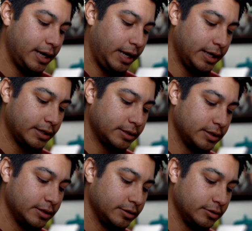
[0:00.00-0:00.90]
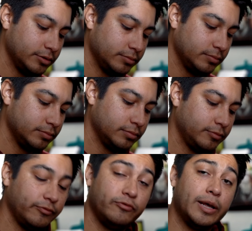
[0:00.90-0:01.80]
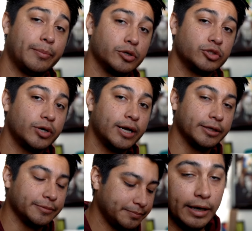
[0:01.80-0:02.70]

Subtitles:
and Flamberge Dragon.